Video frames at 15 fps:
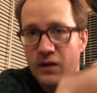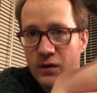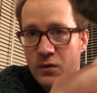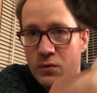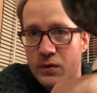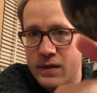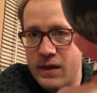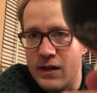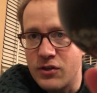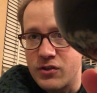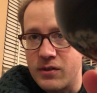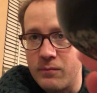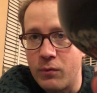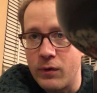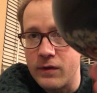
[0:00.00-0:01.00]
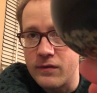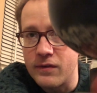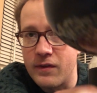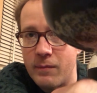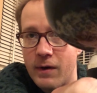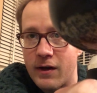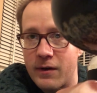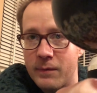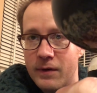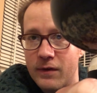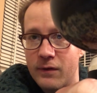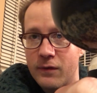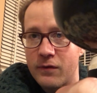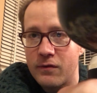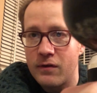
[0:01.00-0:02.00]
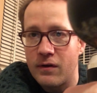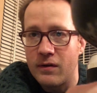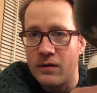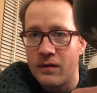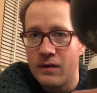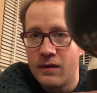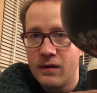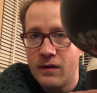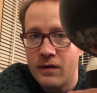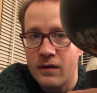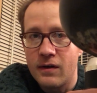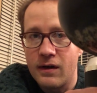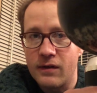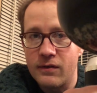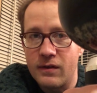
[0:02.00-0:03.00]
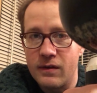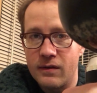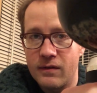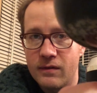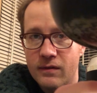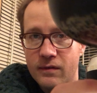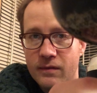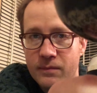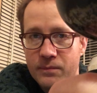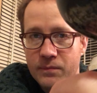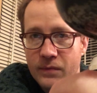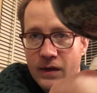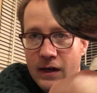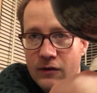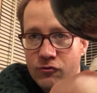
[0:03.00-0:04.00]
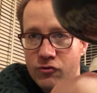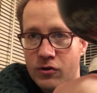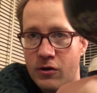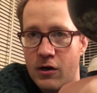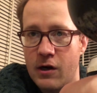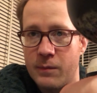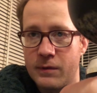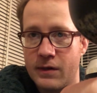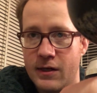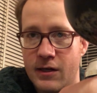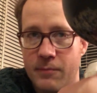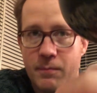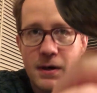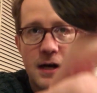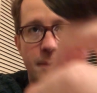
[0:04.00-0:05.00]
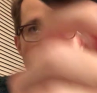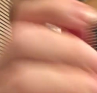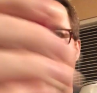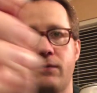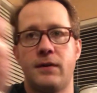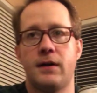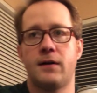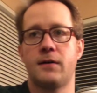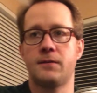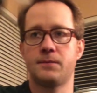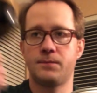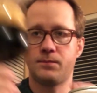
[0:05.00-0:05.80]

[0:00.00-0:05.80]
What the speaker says: nucleation points on the bottom here. Those are all causing extra carb to kind of pop out there.